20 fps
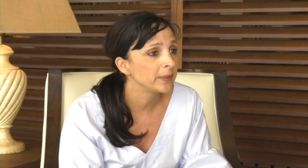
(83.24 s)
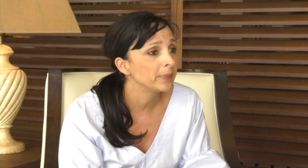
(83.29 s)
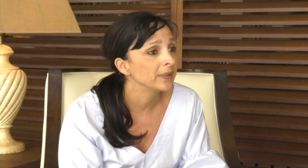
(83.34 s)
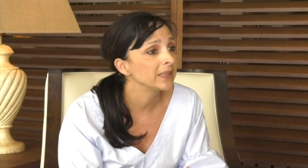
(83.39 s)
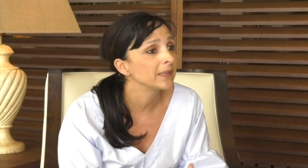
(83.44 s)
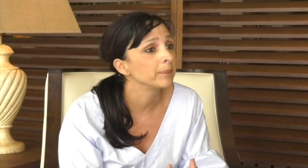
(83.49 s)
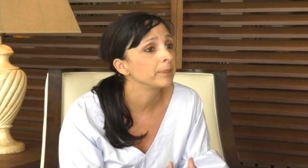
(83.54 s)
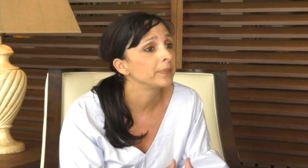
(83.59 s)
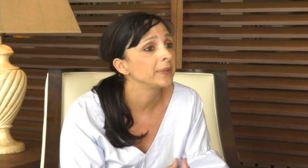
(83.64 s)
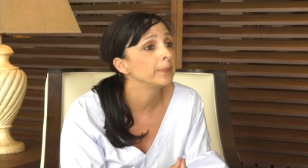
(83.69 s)

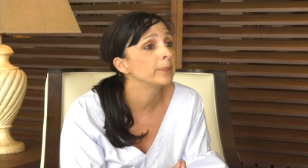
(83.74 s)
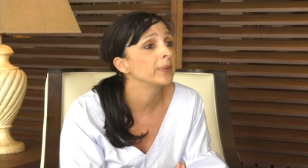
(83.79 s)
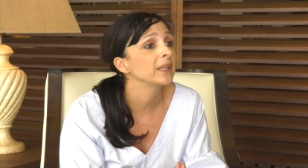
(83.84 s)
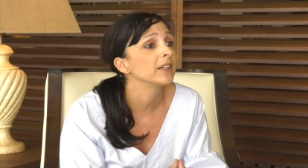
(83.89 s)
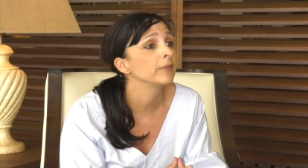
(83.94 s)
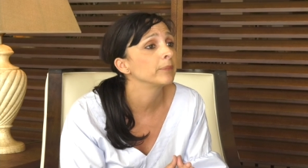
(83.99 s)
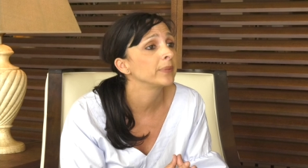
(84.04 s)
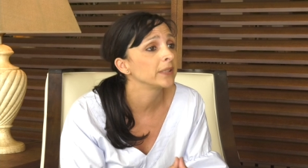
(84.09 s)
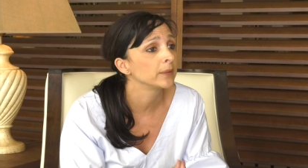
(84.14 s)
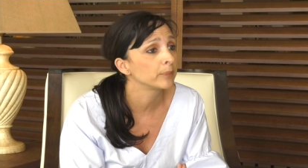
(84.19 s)
people and people
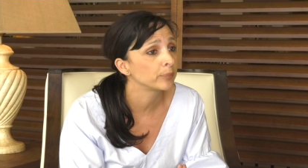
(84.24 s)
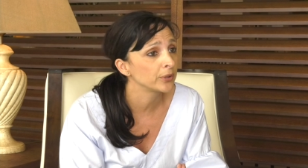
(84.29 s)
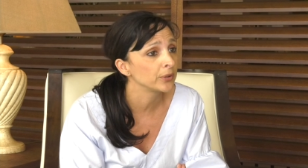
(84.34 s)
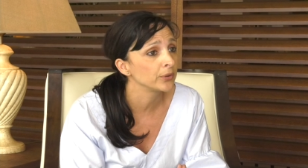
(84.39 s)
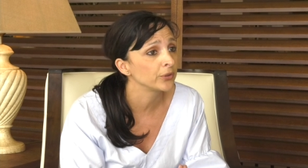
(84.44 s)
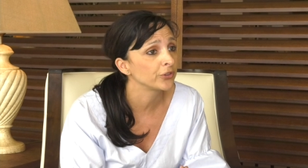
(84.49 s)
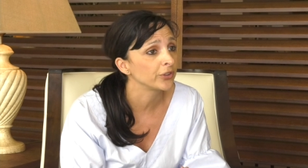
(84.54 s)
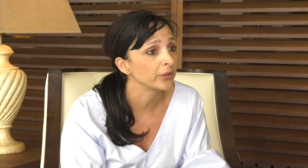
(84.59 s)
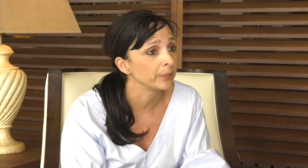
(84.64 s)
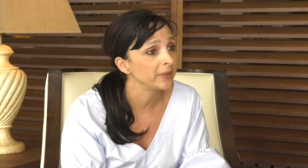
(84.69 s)
have been
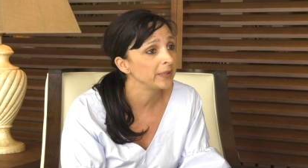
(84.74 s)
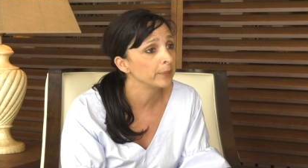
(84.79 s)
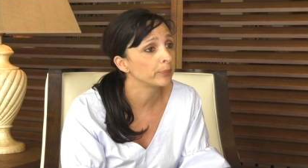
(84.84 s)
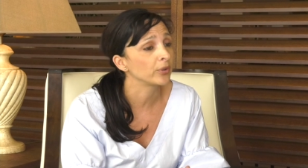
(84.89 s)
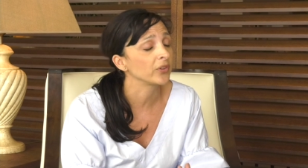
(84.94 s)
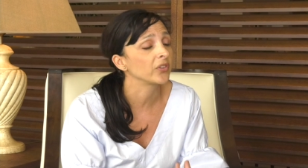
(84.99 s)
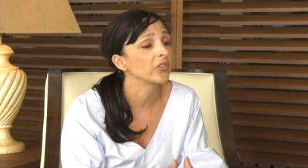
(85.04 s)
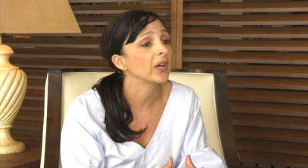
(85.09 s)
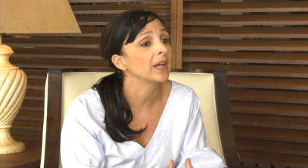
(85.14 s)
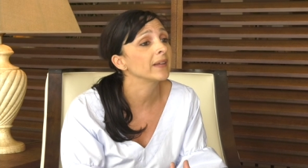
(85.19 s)
approaching me
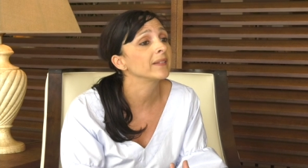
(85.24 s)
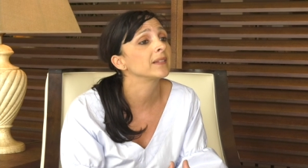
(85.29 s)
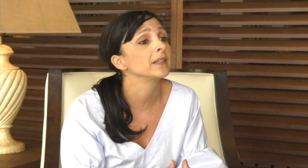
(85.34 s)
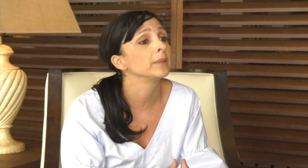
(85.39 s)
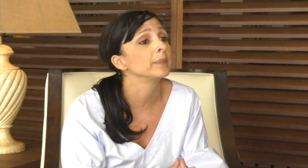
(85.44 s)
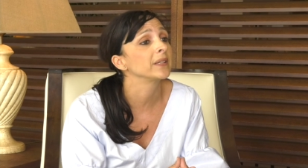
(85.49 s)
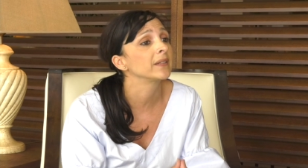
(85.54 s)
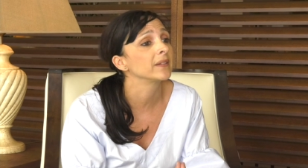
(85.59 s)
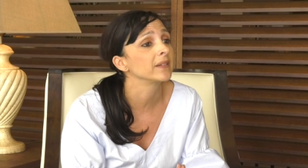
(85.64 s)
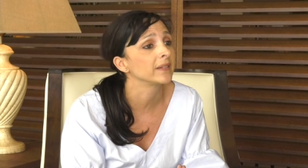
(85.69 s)

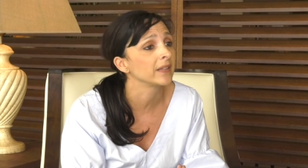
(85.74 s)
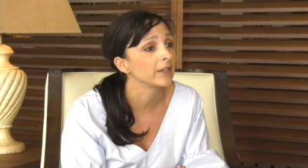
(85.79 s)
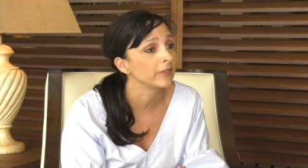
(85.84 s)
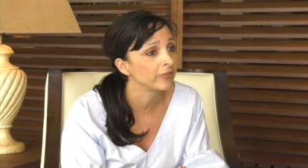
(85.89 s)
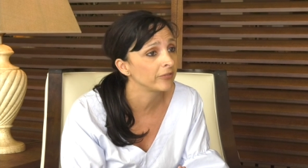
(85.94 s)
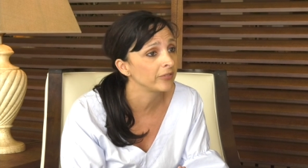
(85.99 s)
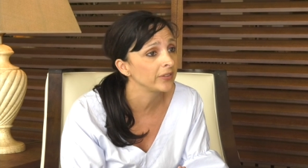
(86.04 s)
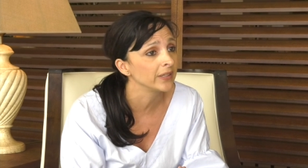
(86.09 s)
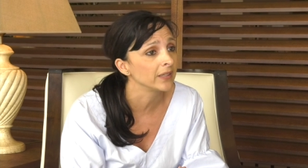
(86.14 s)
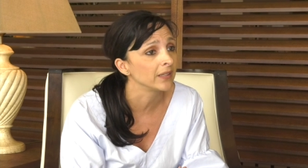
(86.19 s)
precisely because they
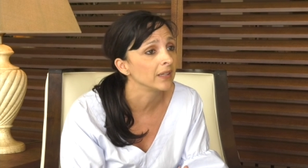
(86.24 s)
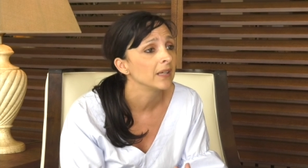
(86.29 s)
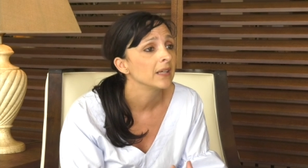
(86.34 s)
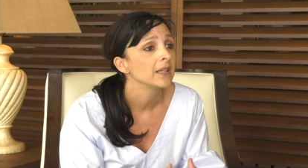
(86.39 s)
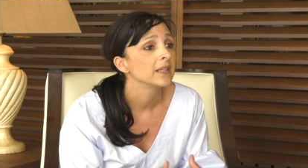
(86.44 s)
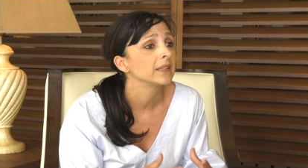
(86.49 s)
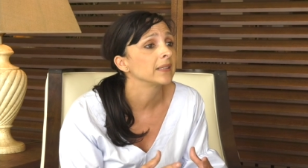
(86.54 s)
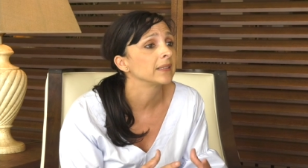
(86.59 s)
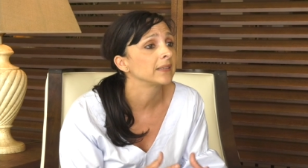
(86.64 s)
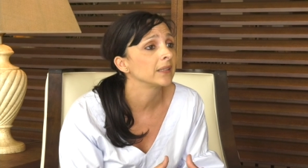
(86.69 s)
feel
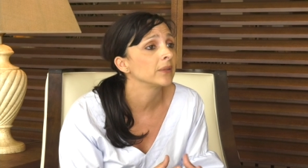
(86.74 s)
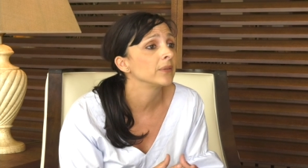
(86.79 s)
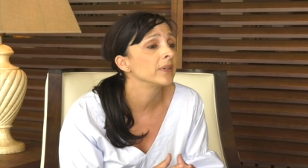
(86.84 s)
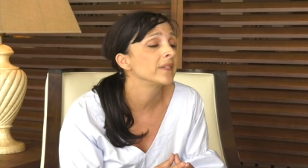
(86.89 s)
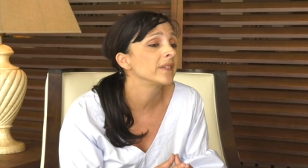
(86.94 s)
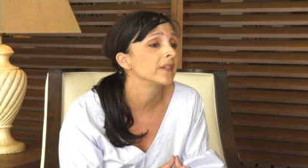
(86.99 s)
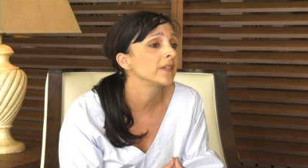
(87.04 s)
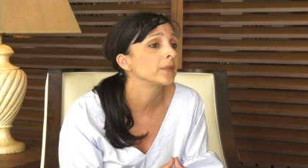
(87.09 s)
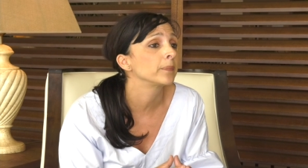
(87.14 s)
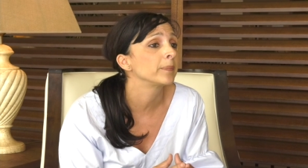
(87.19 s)
that there
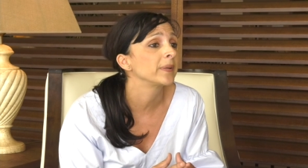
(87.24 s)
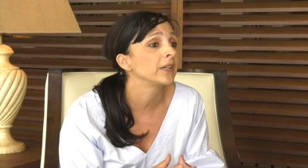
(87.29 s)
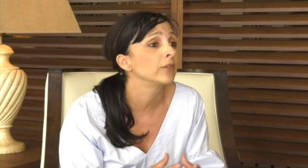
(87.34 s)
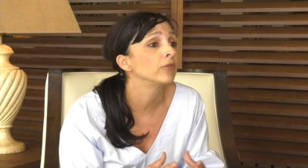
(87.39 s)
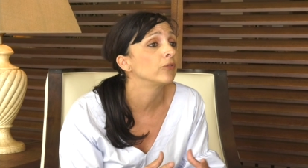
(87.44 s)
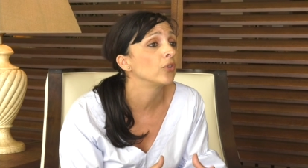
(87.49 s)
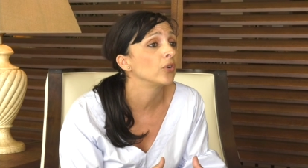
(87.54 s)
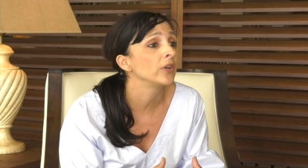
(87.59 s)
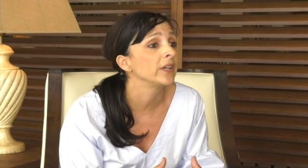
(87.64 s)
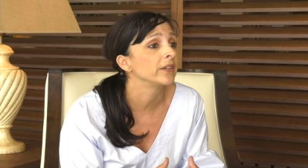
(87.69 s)
is this big
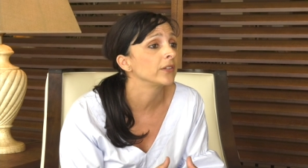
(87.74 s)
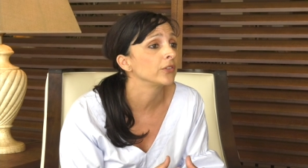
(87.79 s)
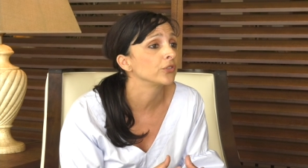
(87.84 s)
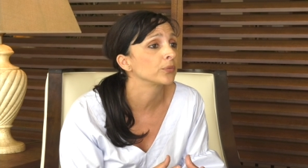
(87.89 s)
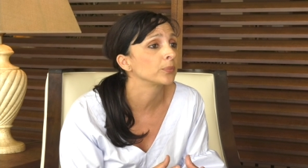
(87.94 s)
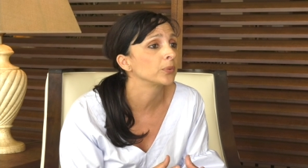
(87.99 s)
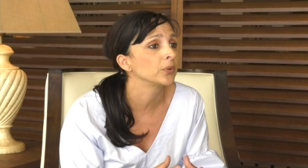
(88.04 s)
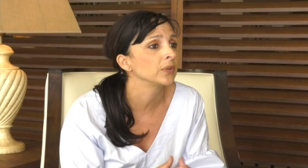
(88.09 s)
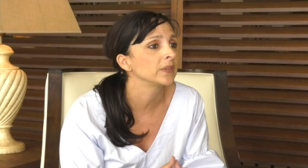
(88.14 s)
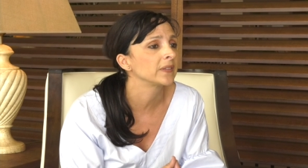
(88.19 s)
void in
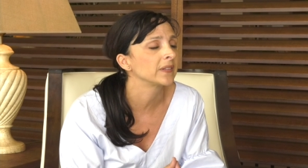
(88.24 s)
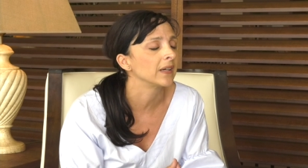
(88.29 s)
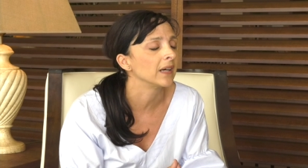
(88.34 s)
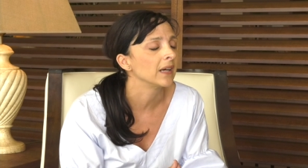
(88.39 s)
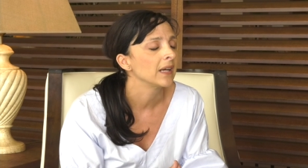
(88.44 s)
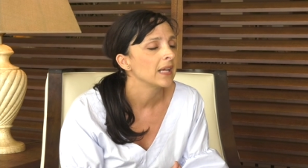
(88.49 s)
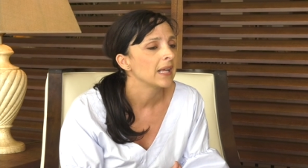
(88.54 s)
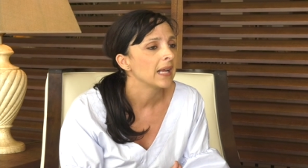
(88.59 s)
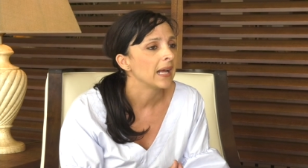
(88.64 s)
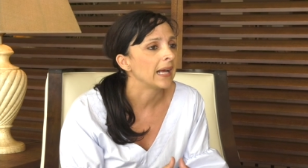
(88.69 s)
Gibraltar